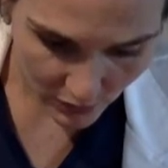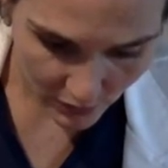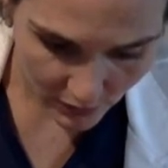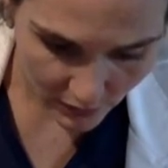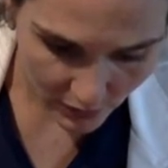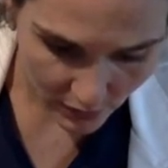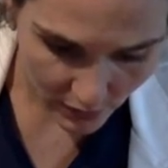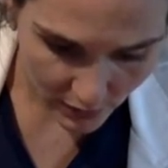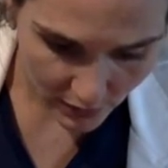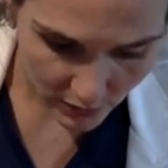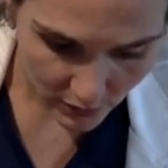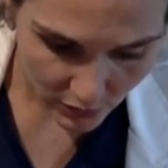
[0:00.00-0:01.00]
that they're not
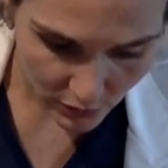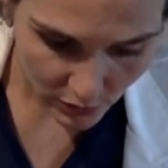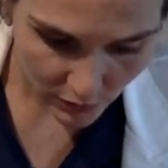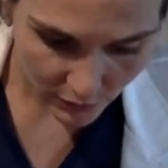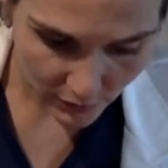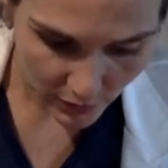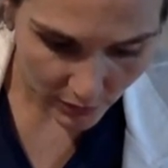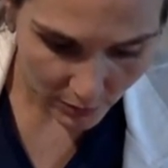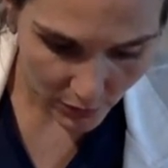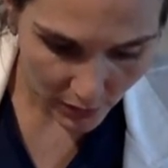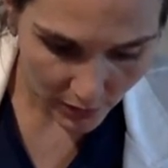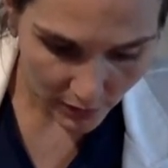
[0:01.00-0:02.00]
too far
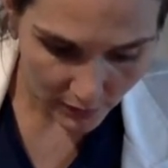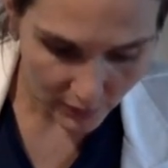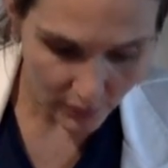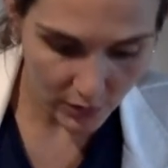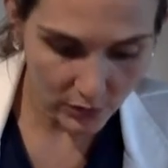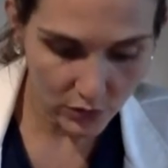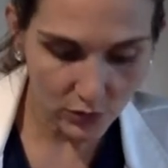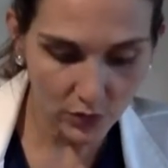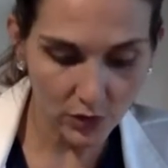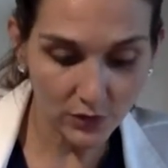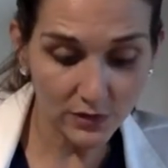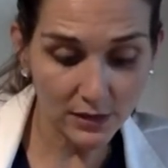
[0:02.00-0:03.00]
apart, they're not too
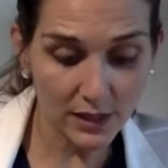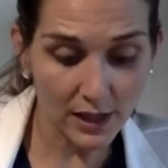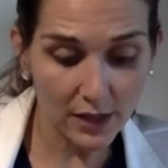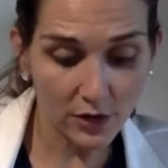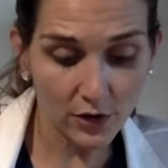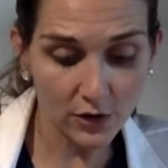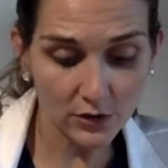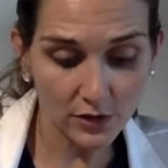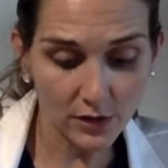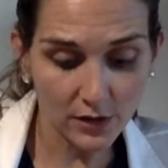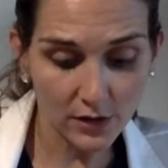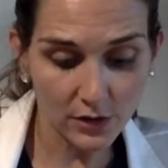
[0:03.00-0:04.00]
close together, so
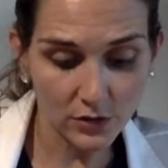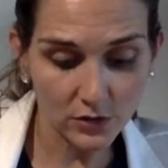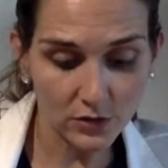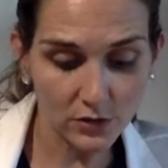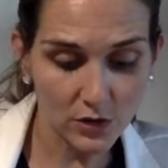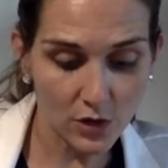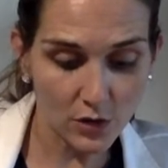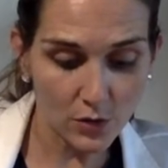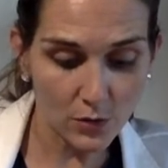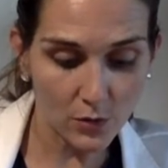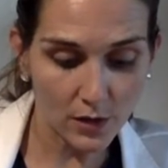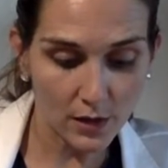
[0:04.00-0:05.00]
that there's
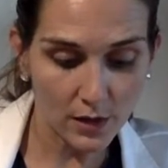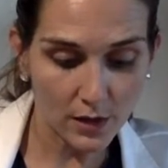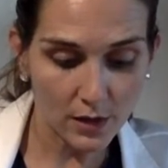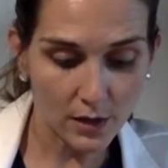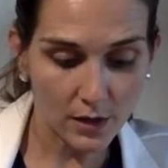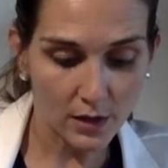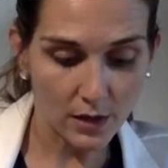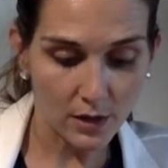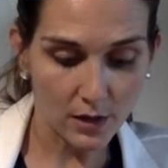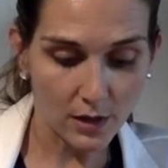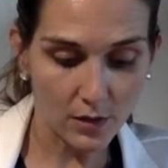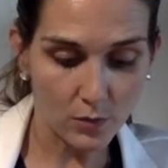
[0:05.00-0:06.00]
no
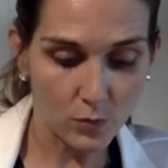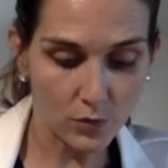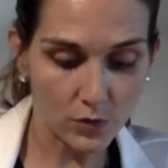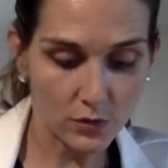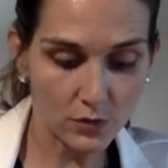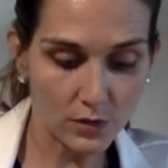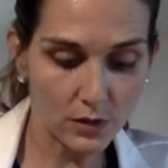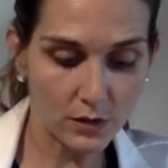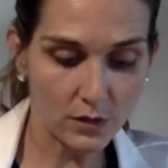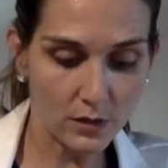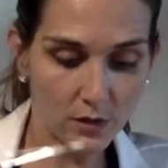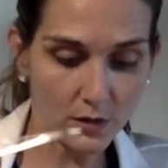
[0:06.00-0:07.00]
wound,
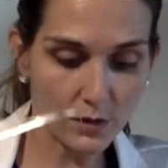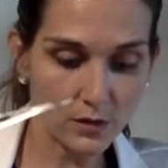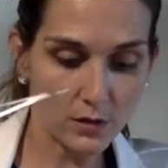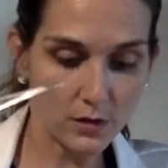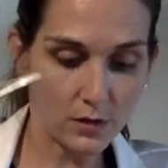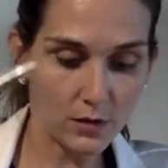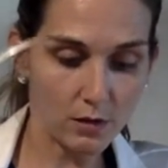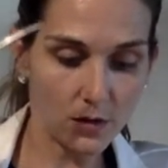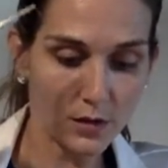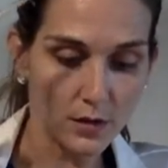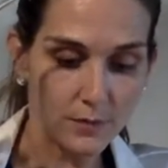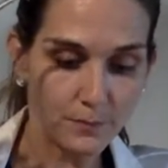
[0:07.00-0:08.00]

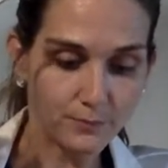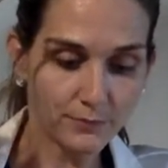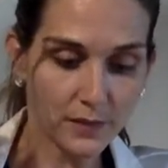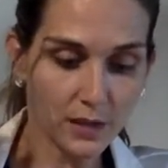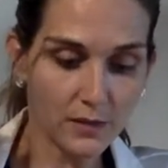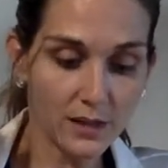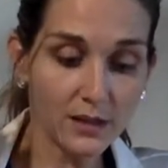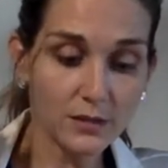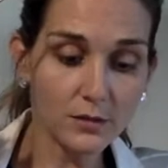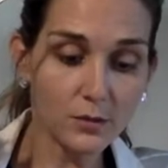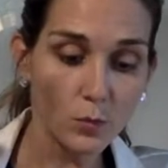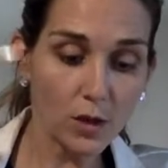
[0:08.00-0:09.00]
that it's
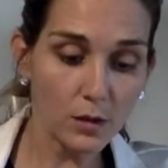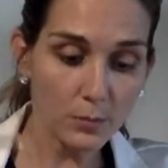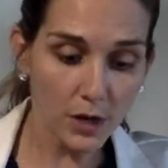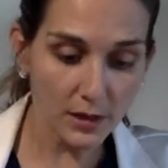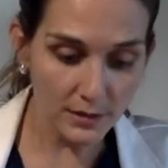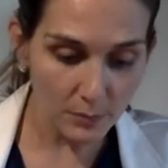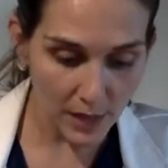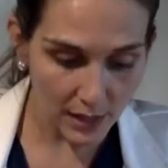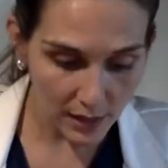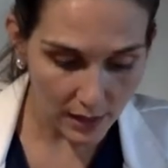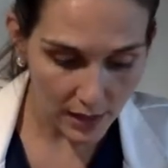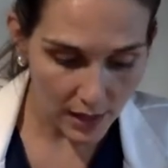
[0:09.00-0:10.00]
well
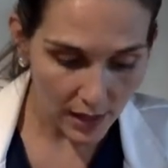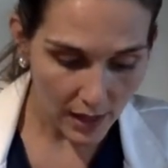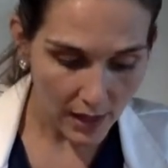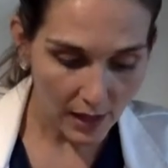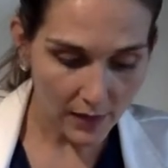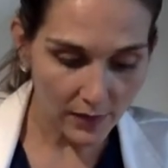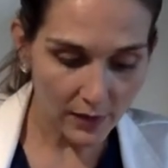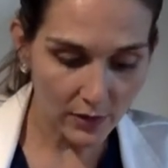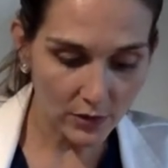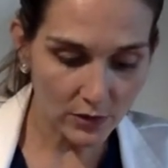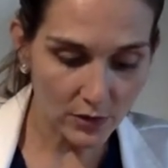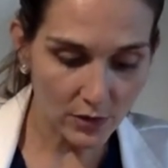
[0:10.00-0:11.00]
approximated, and that
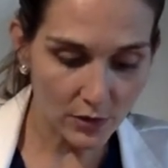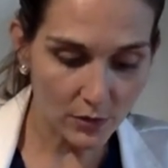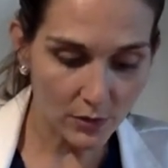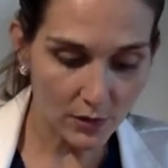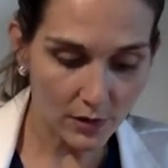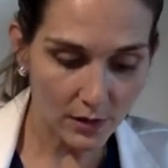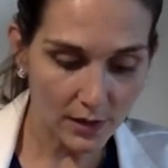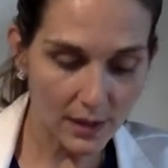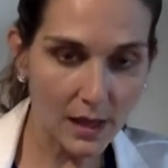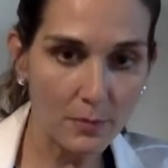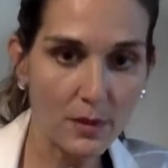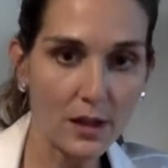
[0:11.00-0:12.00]
there's no
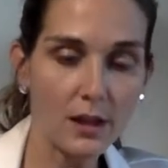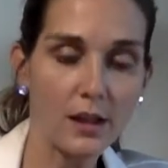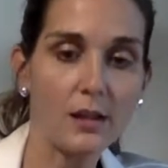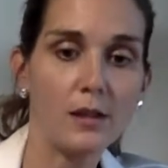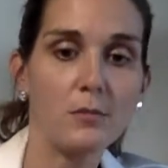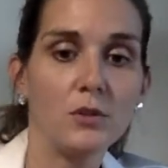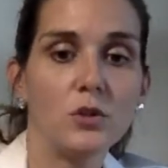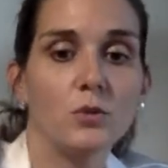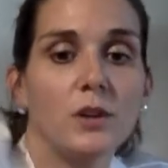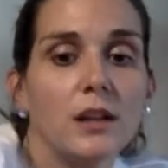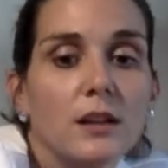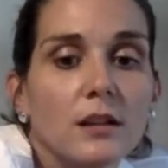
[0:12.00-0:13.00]
gaping in
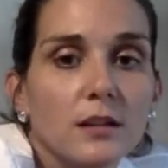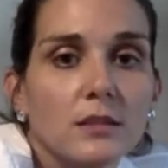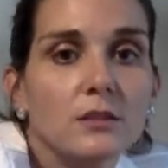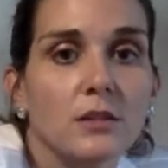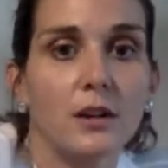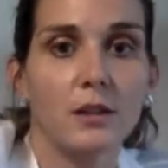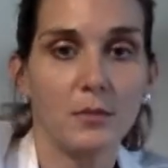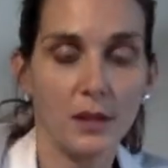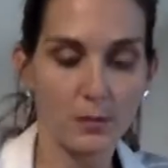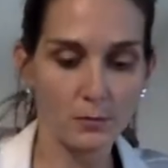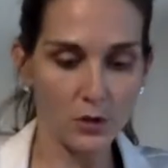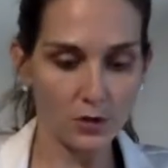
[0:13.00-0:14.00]
between. Sorry, my
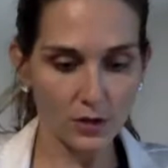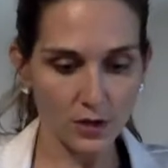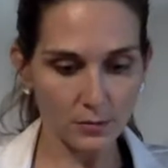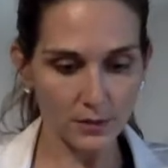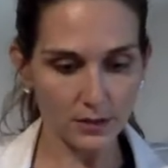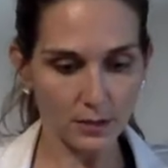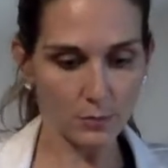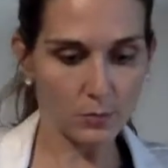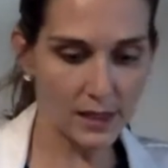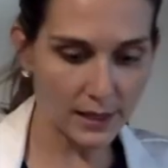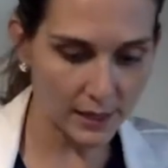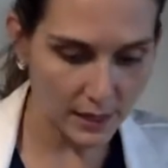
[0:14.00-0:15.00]
computer keeps
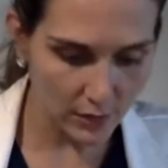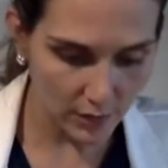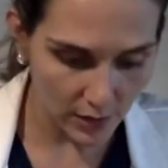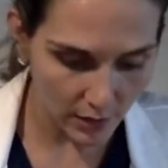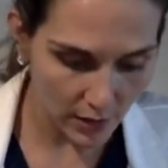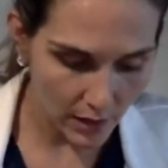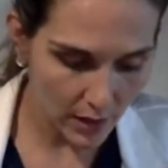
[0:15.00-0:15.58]
blacking out here.